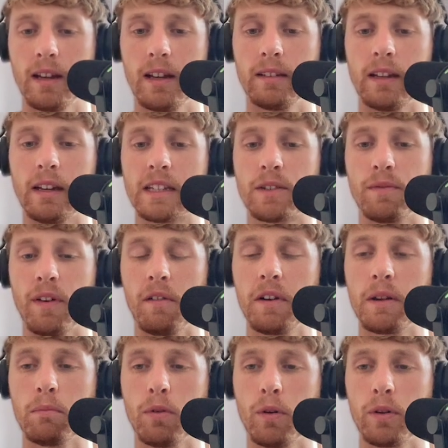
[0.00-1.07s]
then it's
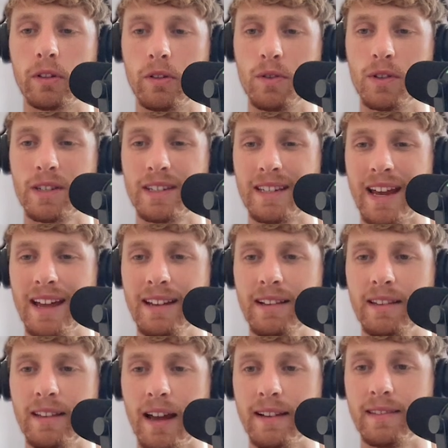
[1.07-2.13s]
very important you send
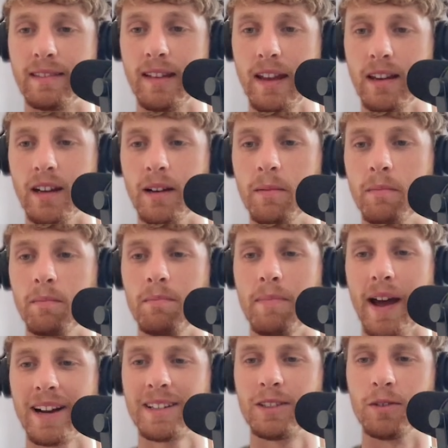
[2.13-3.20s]
that data
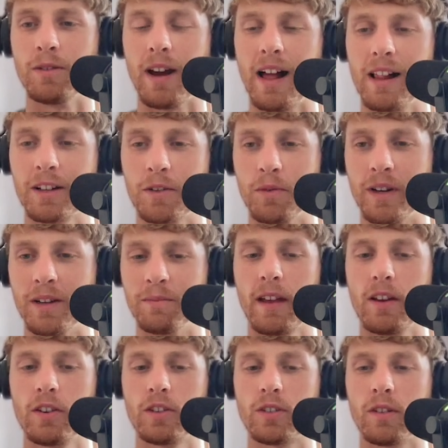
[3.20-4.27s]
back to the algorithm
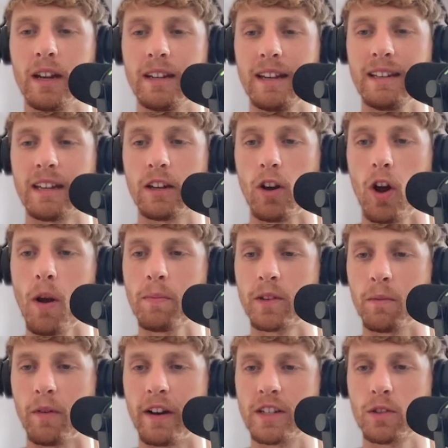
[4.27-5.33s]
so that it can
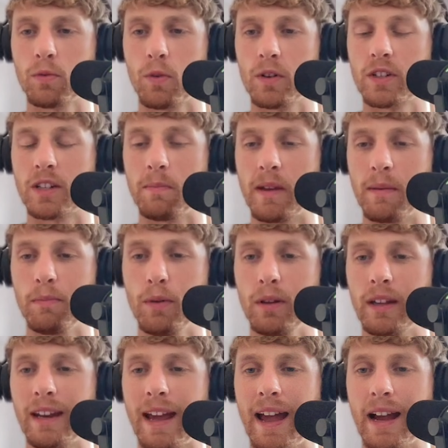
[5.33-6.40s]
optimize towards the people
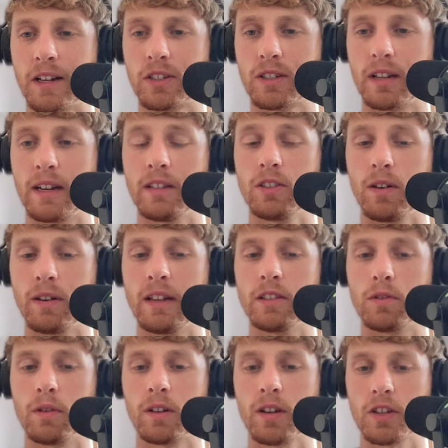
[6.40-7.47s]
that actually turn
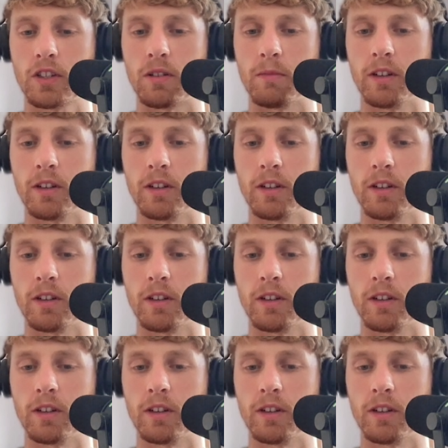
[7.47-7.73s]
into a customer.